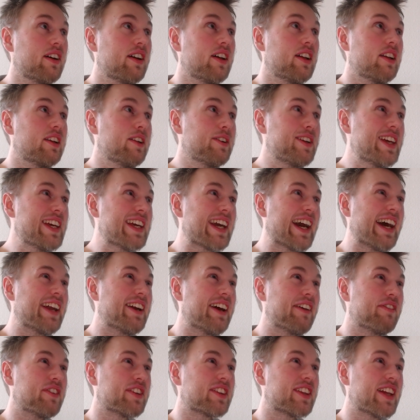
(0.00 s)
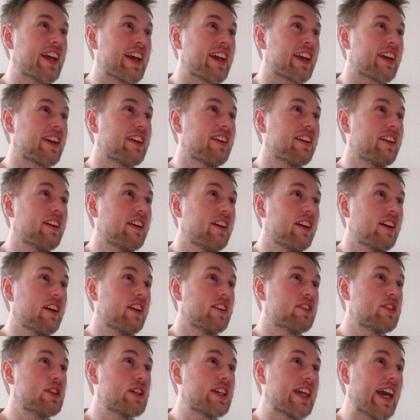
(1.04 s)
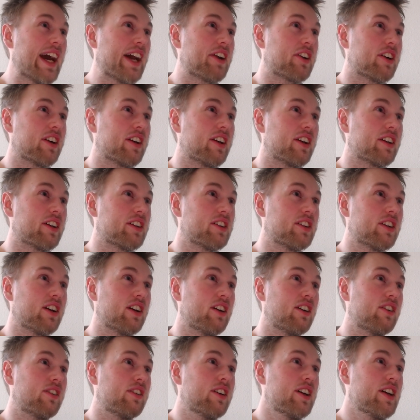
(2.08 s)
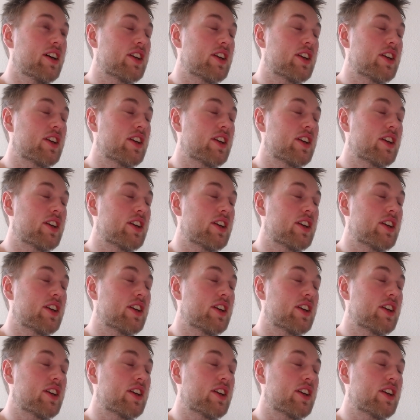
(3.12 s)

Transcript: looking at everything together, you know,